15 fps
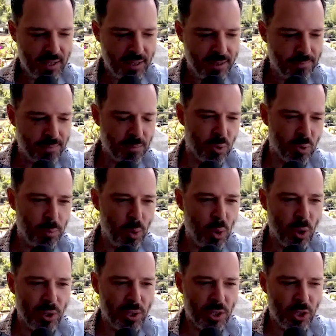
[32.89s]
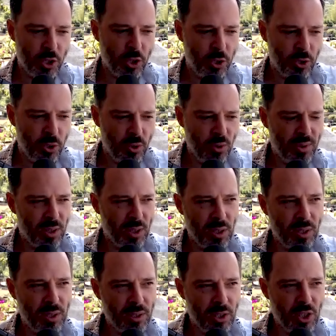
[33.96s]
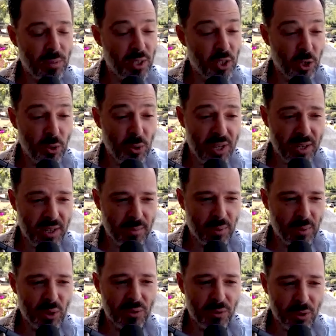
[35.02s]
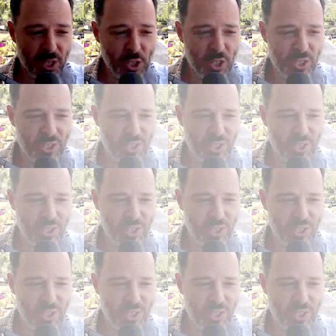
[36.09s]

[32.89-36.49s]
report to the Smithsonian Board of Regents,